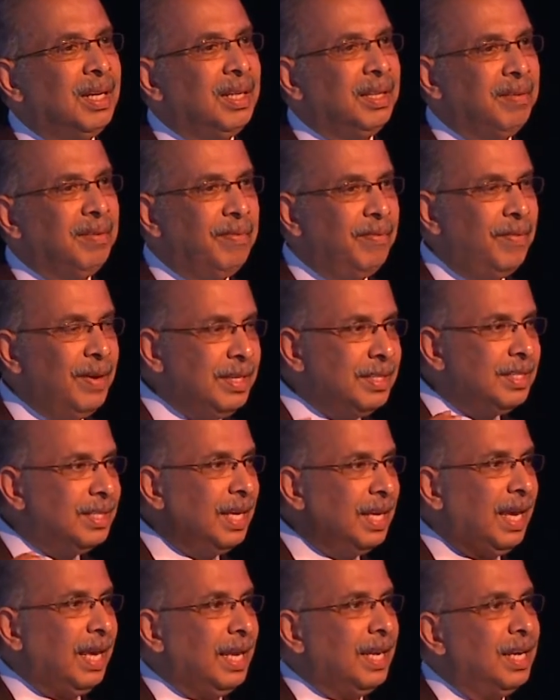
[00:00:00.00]
the first
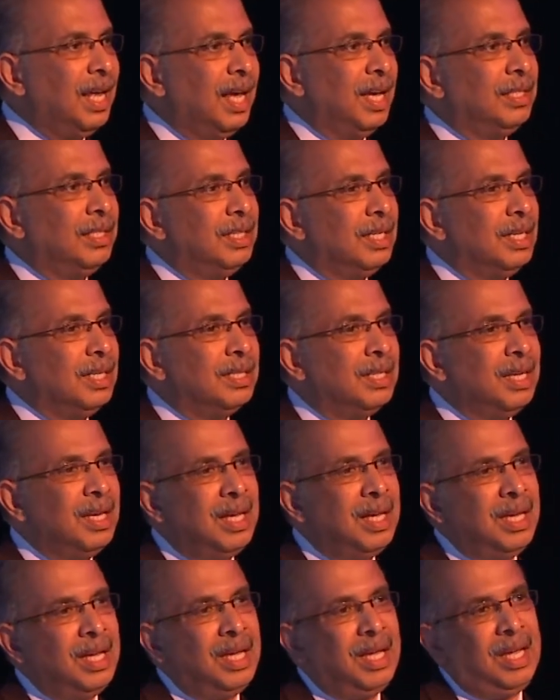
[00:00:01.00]
thing it does is
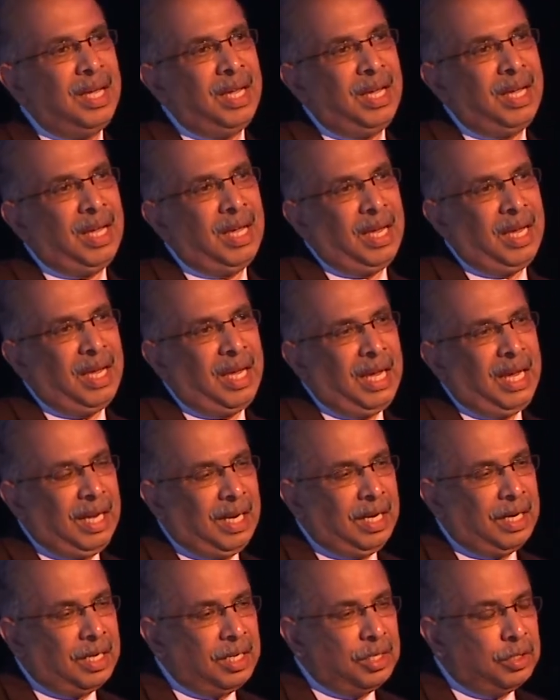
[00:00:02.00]
it
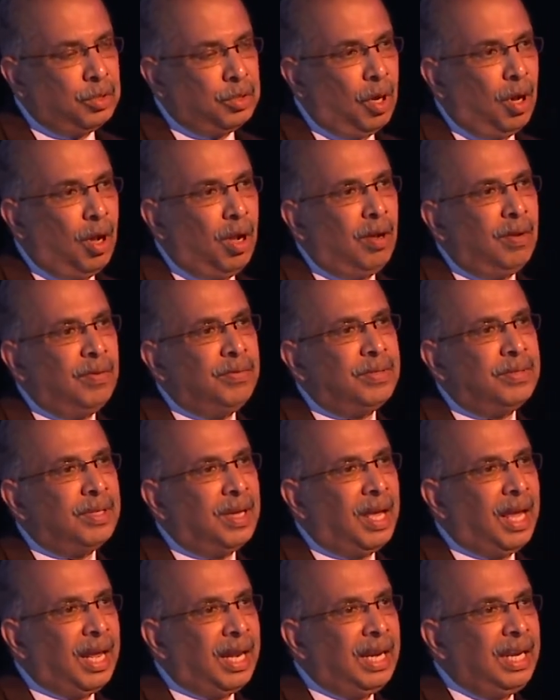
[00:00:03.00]
resolves
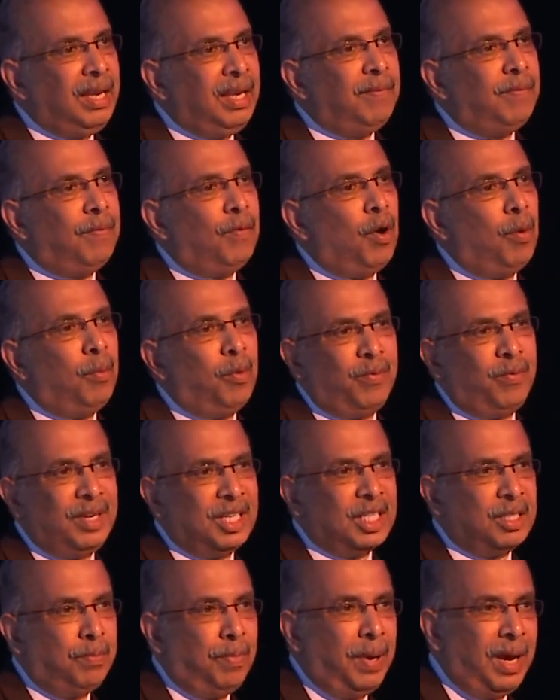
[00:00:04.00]
any form of
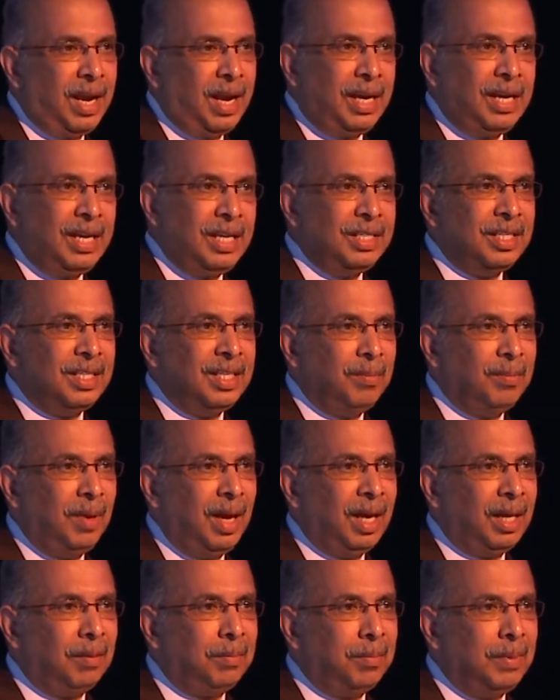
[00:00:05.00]
disparities in the
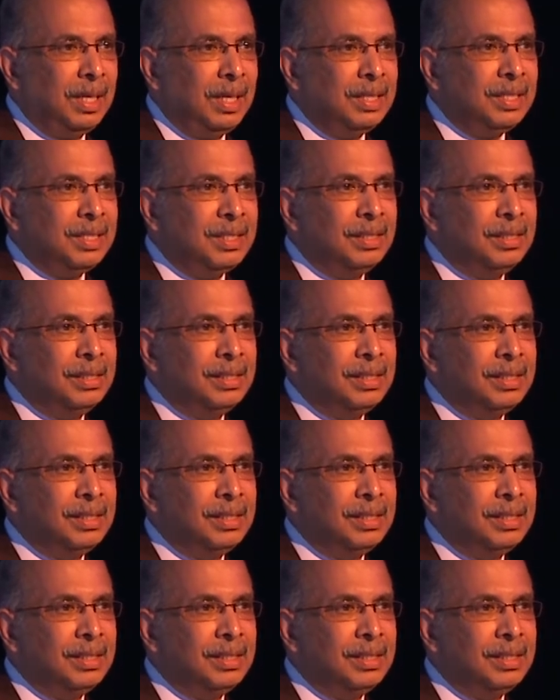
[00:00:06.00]
marketplace.